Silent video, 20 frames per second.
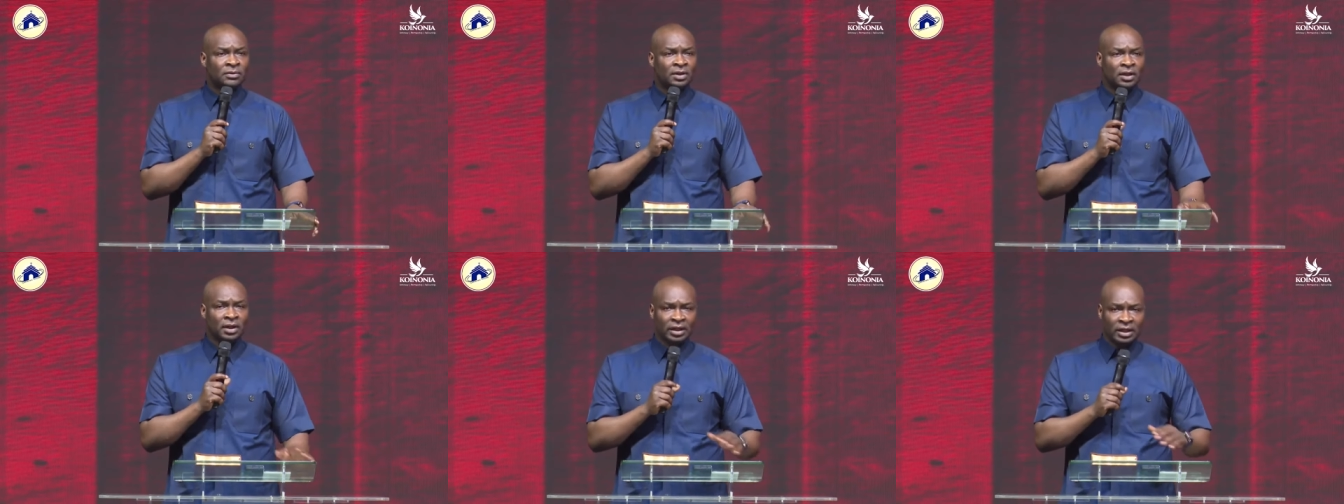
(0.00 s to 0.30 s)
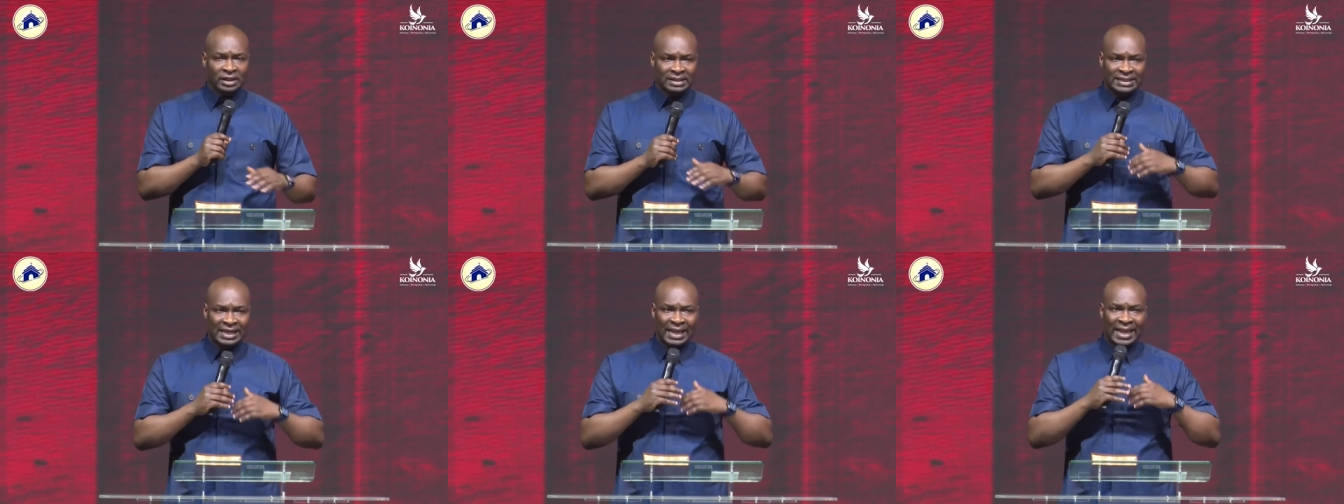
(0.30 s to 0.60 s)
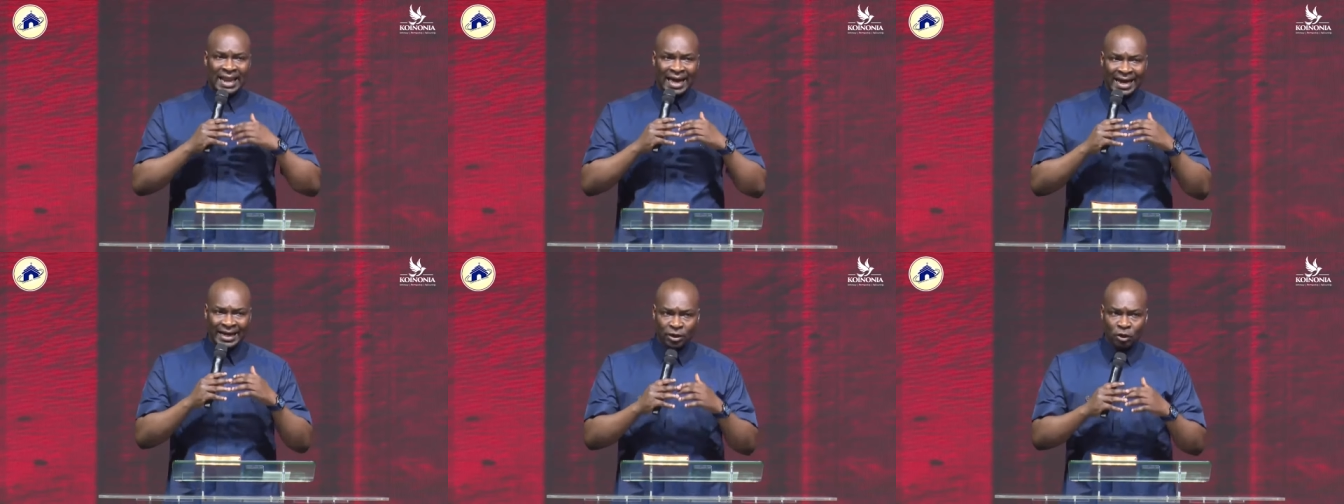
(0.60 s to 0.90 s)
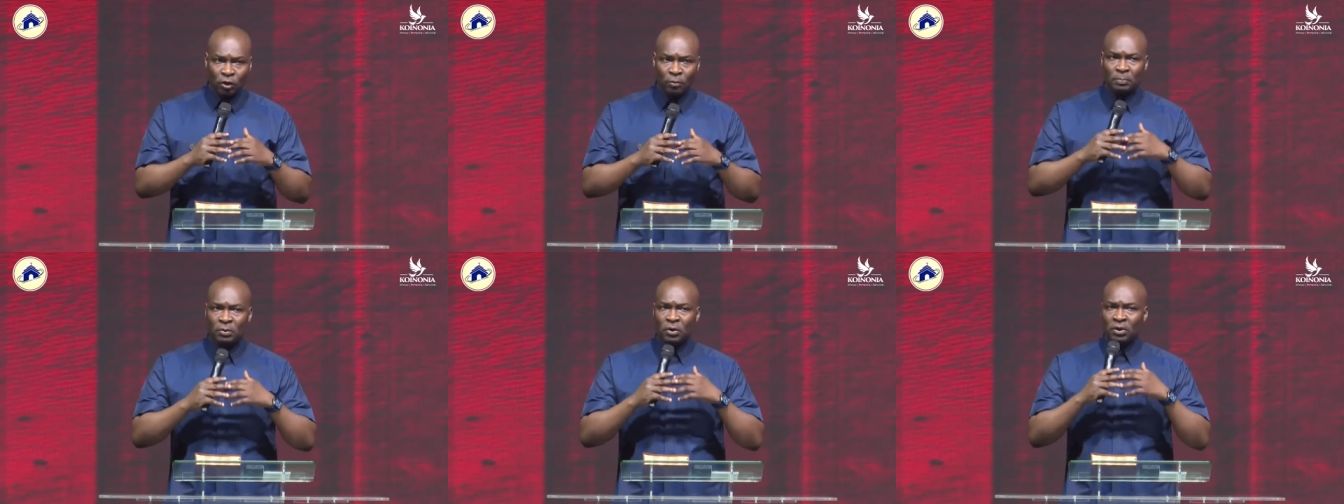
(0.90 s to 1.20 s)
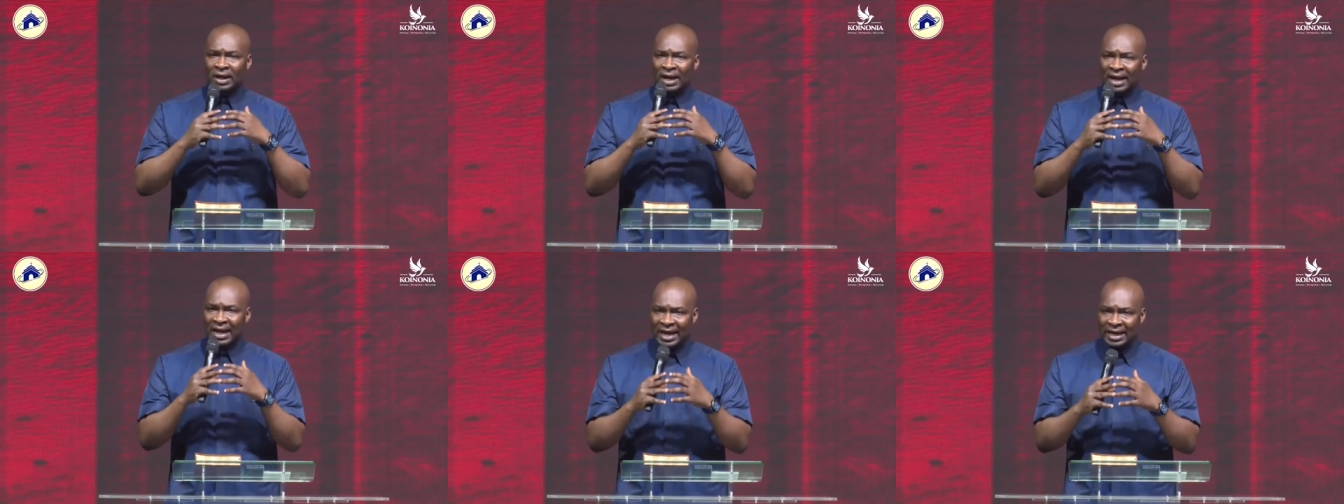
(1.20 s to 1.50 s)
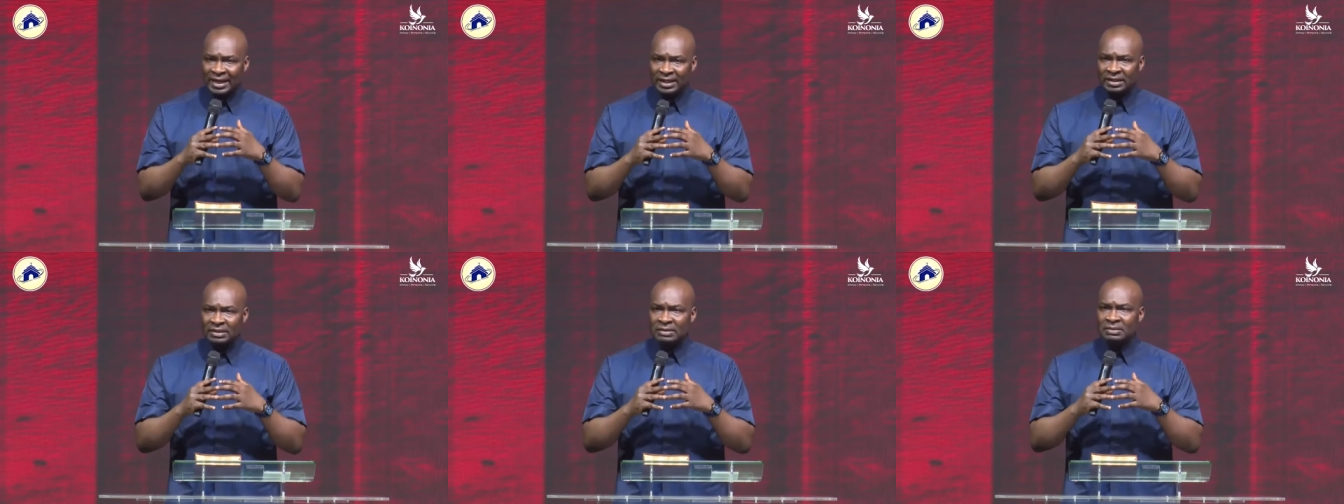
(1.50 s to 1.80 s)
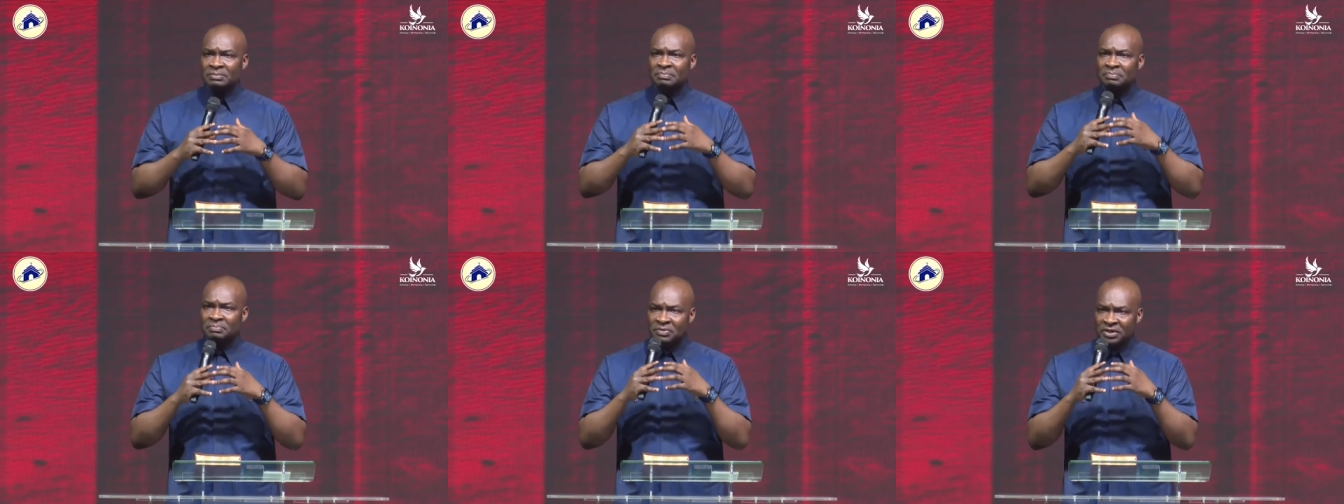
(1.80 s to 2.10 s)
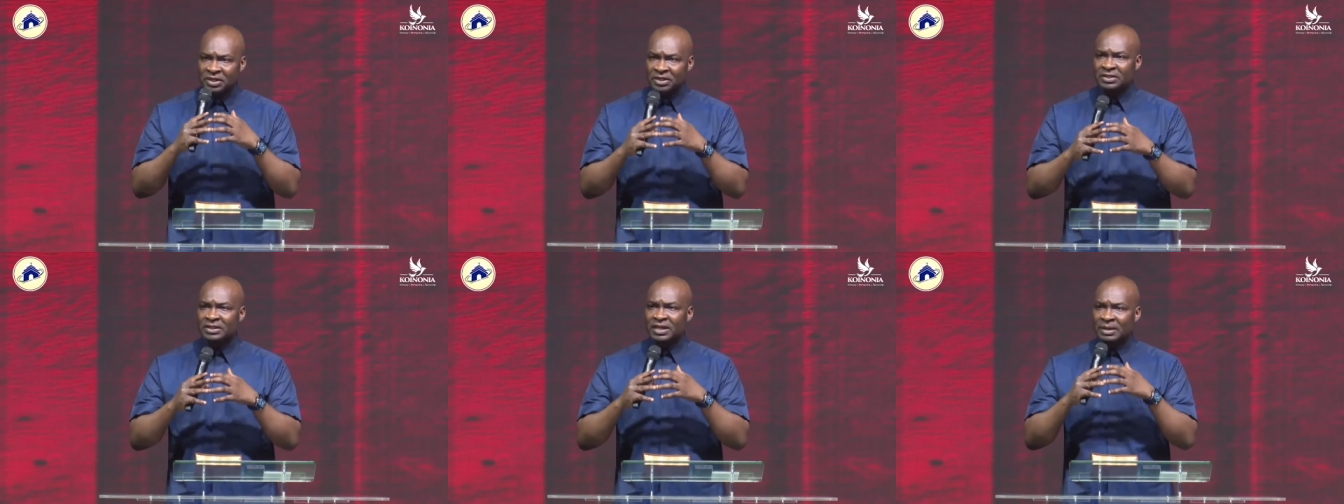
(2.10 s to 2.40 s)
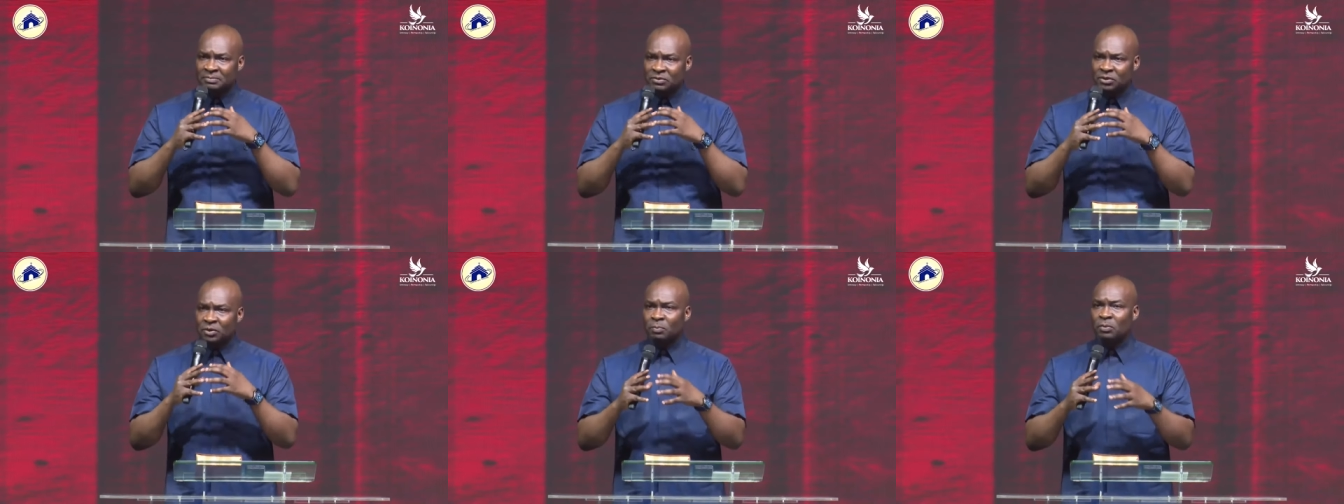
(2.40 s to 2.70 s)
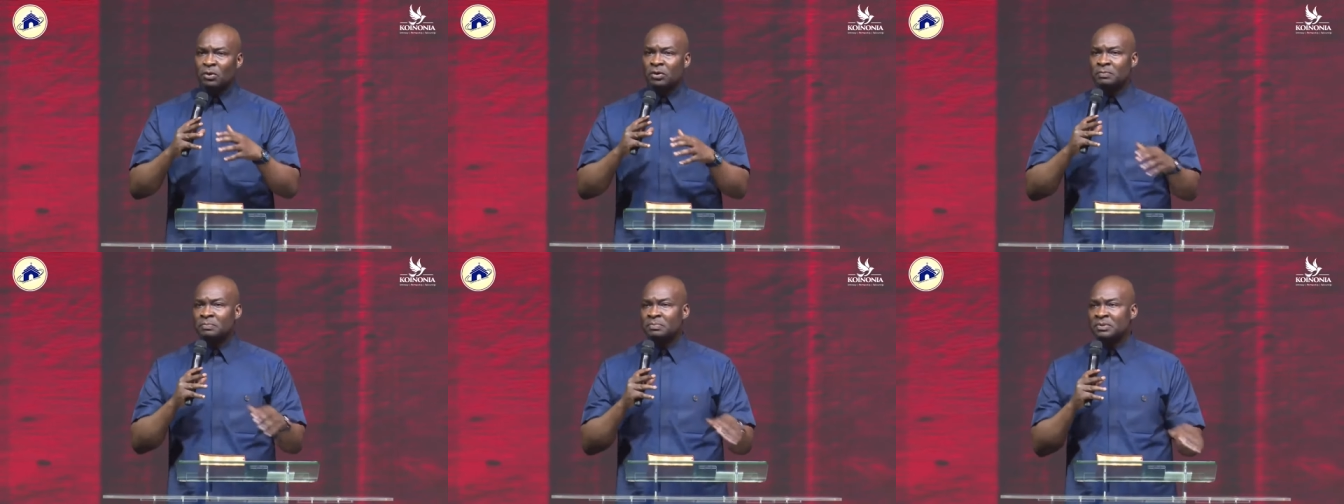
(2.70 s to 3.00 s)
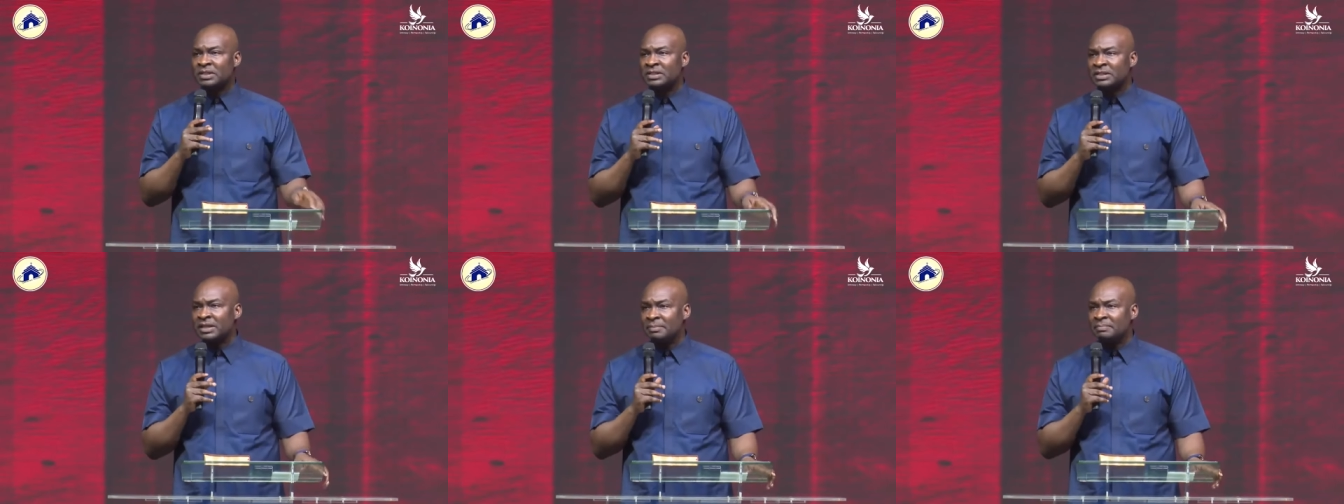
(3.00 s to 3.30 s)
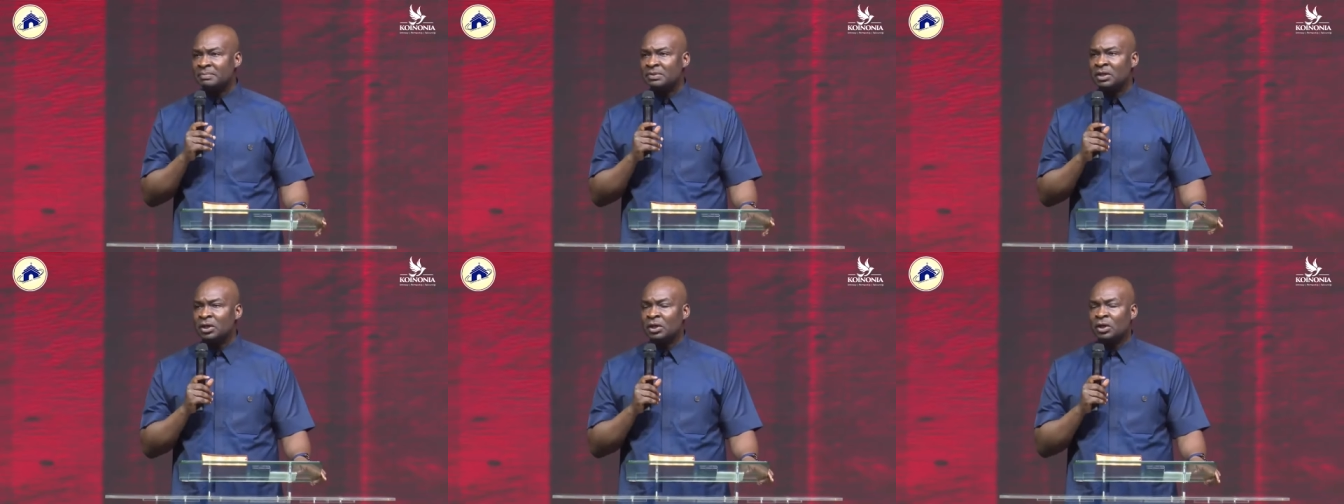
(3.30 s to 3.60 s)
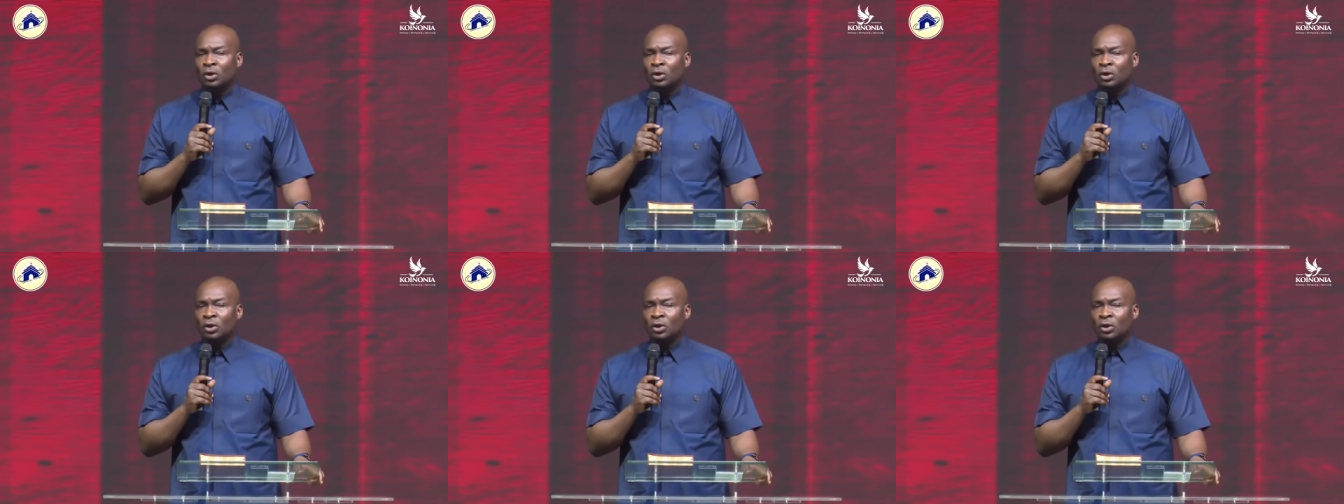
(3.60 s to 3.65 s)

It is line upon line, precept upon precept.